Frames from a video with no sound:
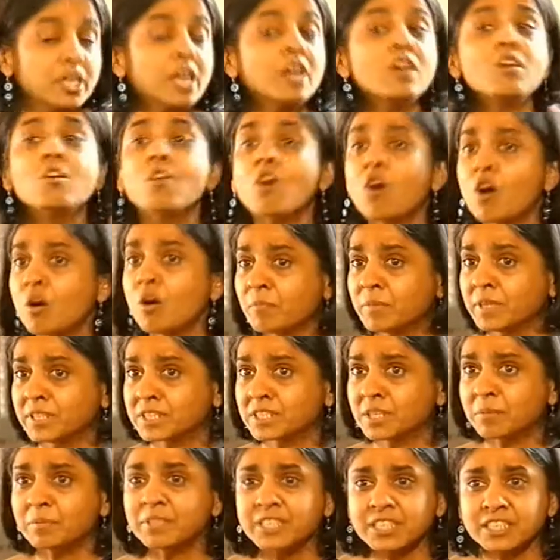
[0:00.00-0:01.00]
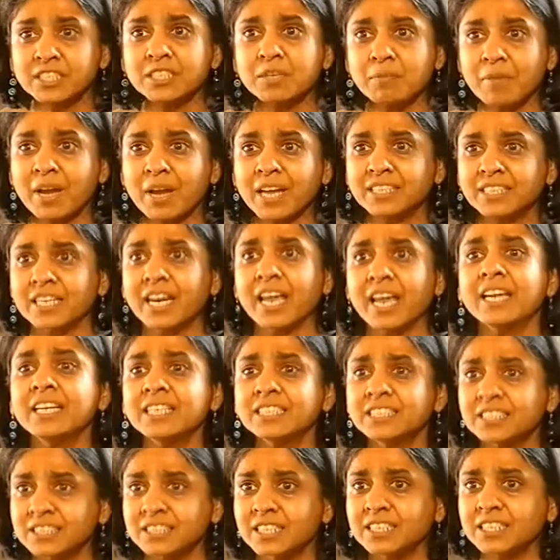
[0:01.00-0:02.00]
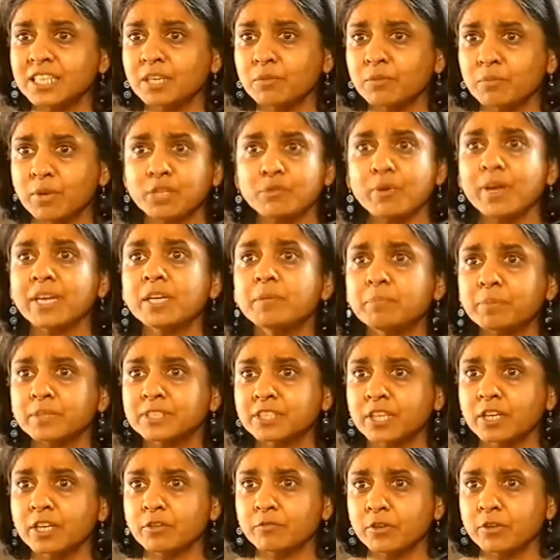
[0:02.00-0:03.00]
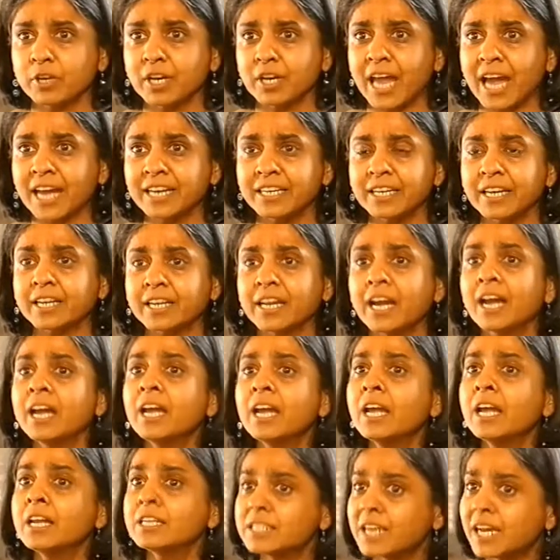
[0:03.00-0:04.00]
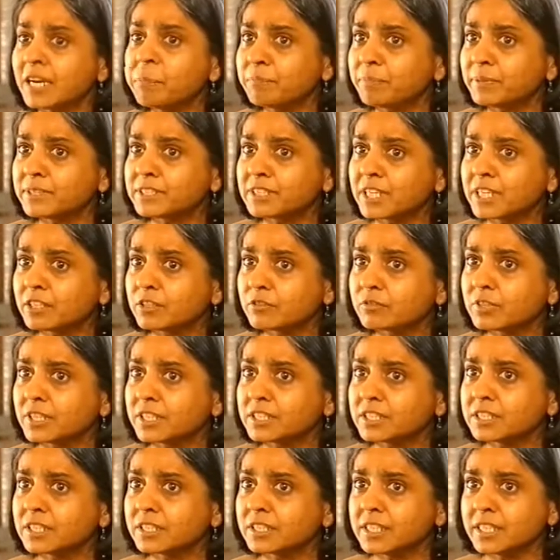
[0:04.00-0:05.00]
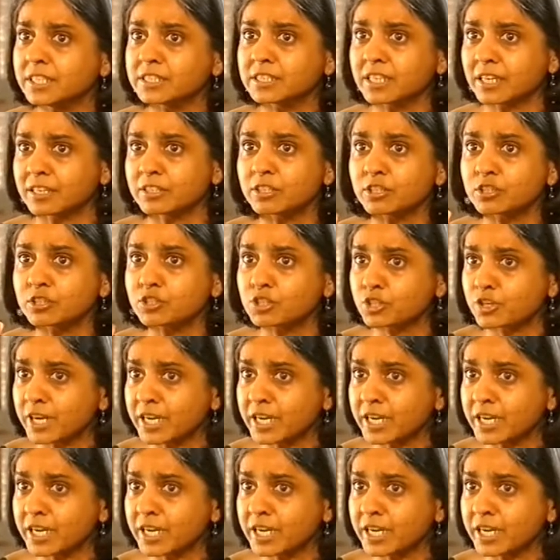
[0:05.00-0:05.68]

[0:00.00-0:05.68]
Which is enormous. I mean, just imagine any city where 20% of your land area, 10% of this city is under